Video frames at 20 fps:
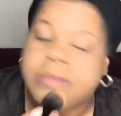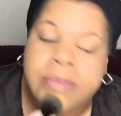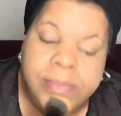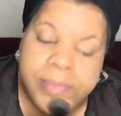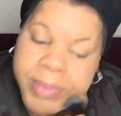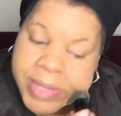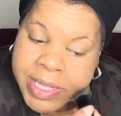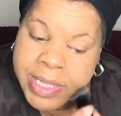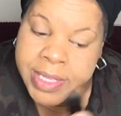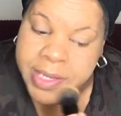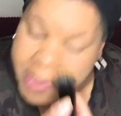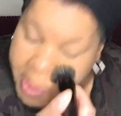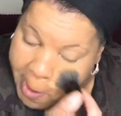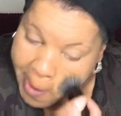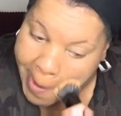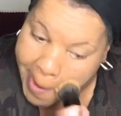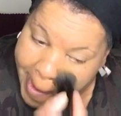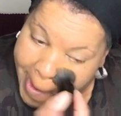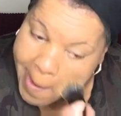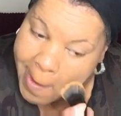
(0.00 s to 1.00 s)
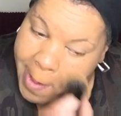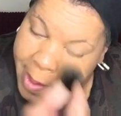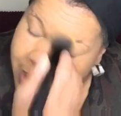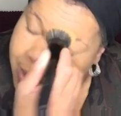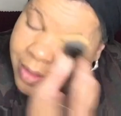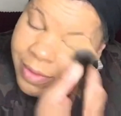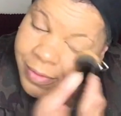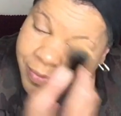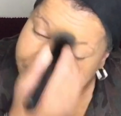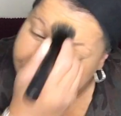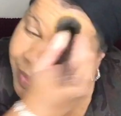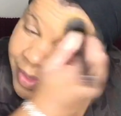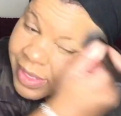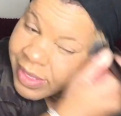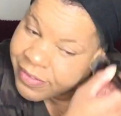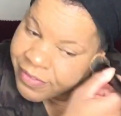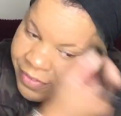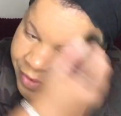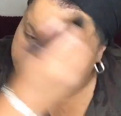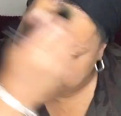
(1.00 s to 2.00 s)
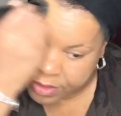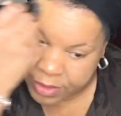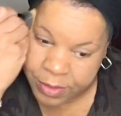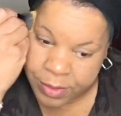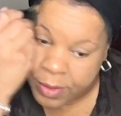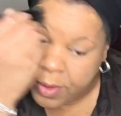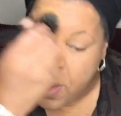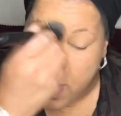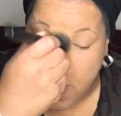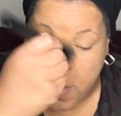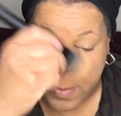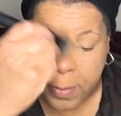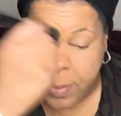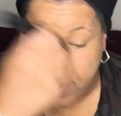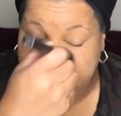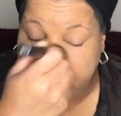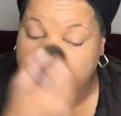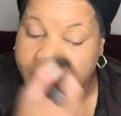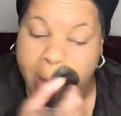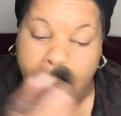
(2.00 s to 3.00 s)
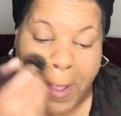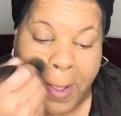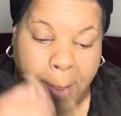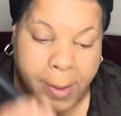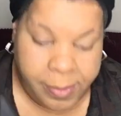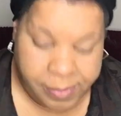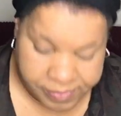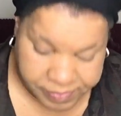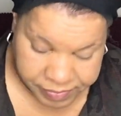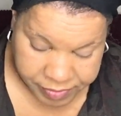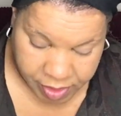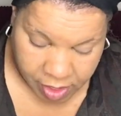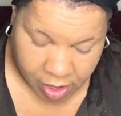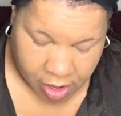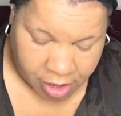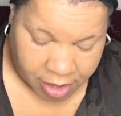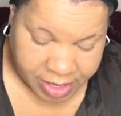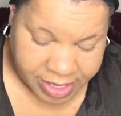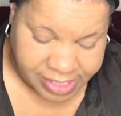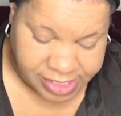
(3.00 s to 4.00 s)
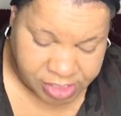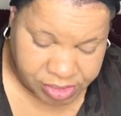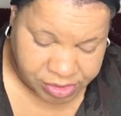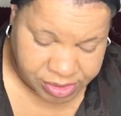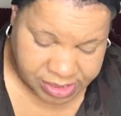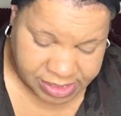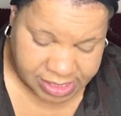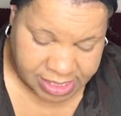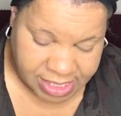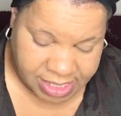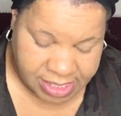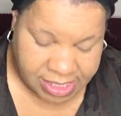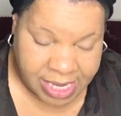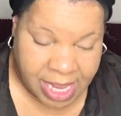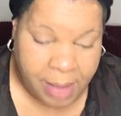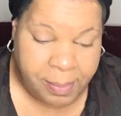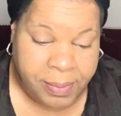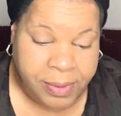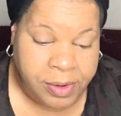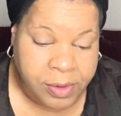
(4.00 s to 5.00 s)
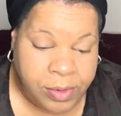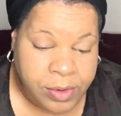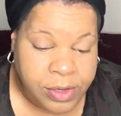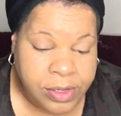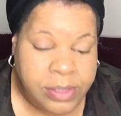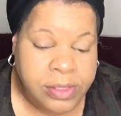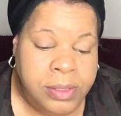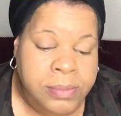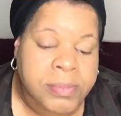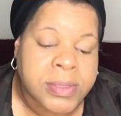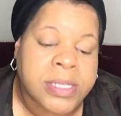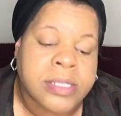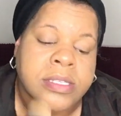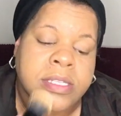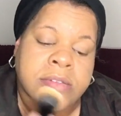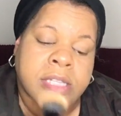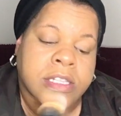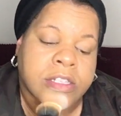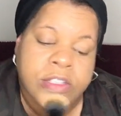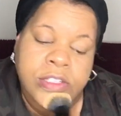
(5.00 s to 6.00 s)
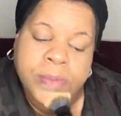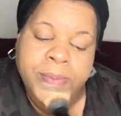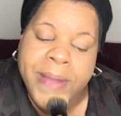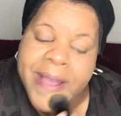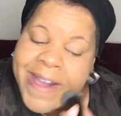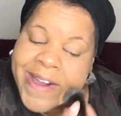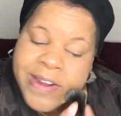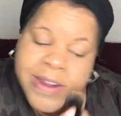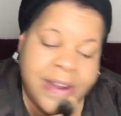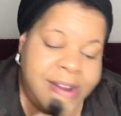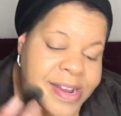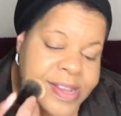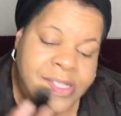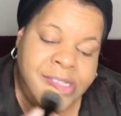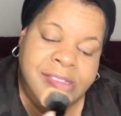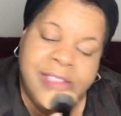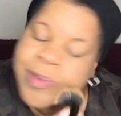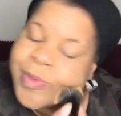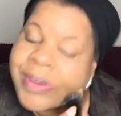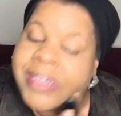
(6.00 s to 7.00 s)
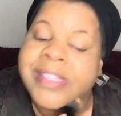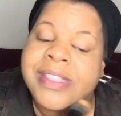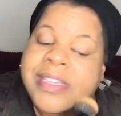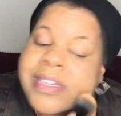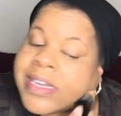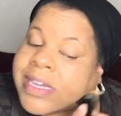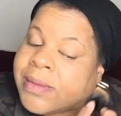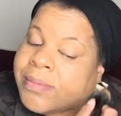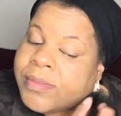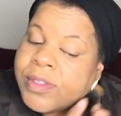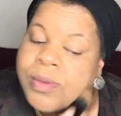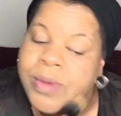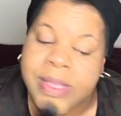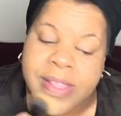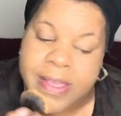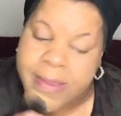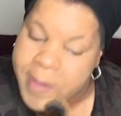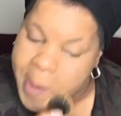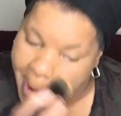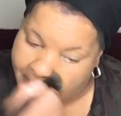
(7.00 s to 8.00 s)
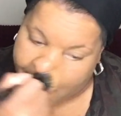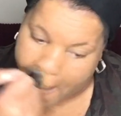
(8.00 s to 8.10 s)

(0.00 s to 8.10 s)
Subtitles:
but if you are interested and happen to order the Mented loose powder, it's the one that comes with it.